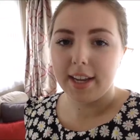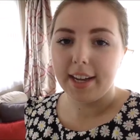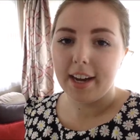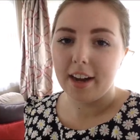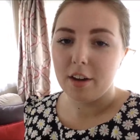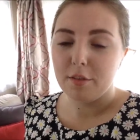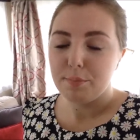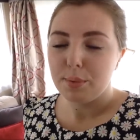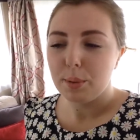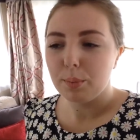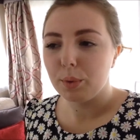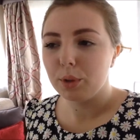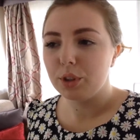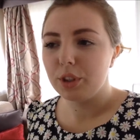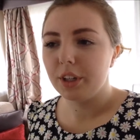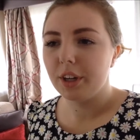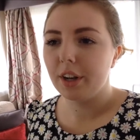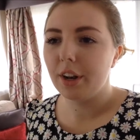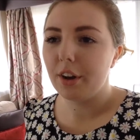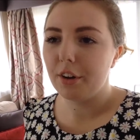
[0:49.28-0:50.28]
yeah, I've been
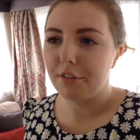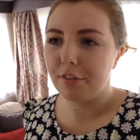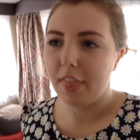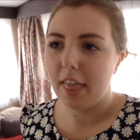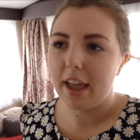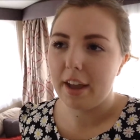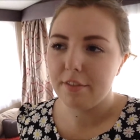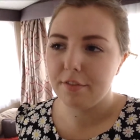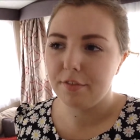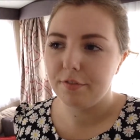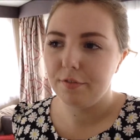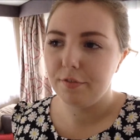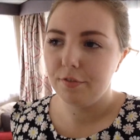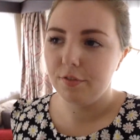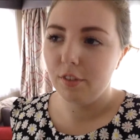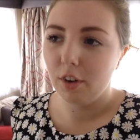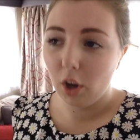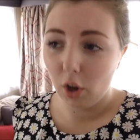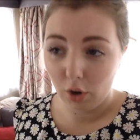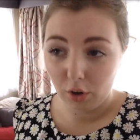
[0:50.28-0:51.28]
watching a lot of their
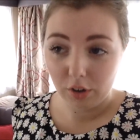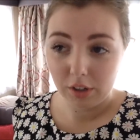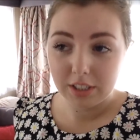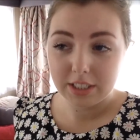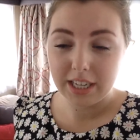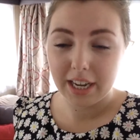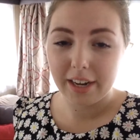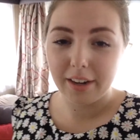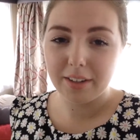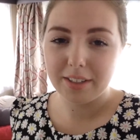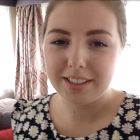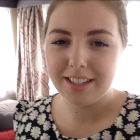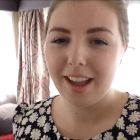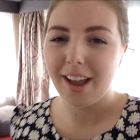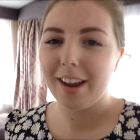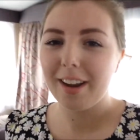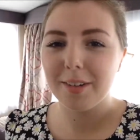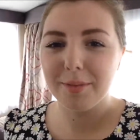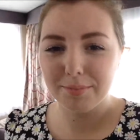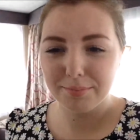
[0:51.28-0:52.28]
vlogs and I was
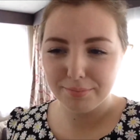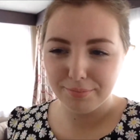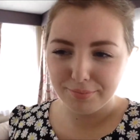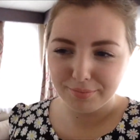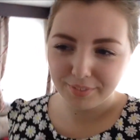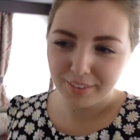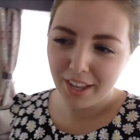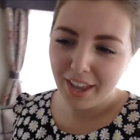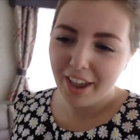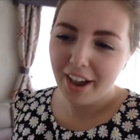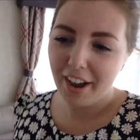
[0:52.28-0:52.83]
like, hmm,